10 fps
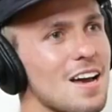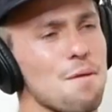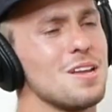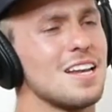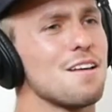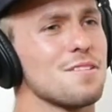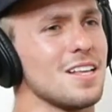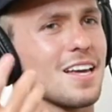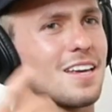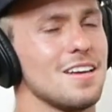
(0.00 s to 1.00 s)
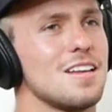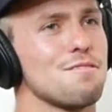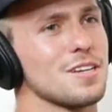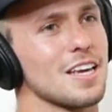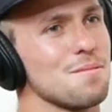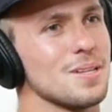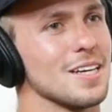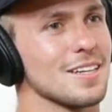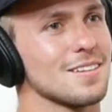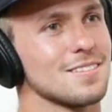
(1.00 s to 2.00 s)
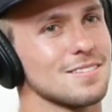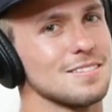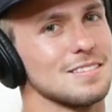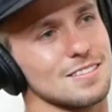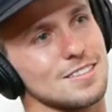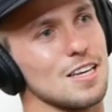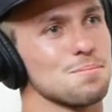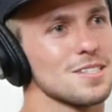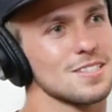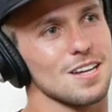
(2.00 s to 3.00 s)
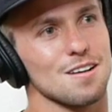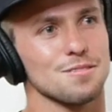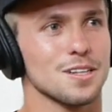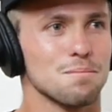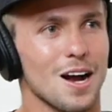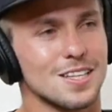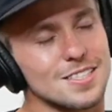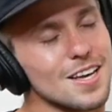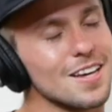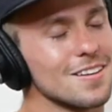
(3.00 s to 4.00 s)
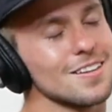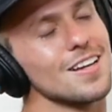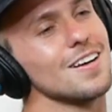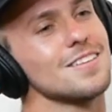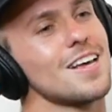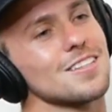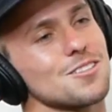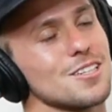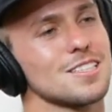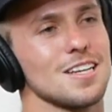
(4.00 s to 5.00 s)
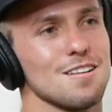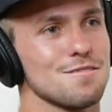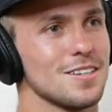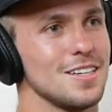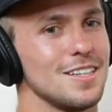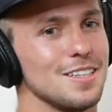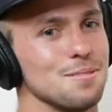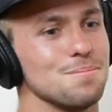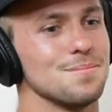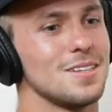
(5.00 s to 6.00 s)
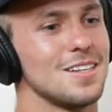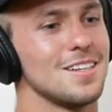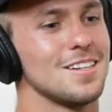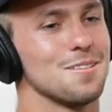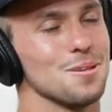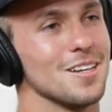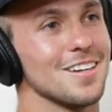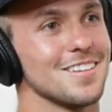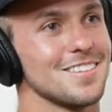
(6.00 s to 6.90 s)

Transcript: I mean, he def- like he definitely gave me like tips and stuff, like mindset and all that, all that sort of stuff. Yeah. Um, but yeah.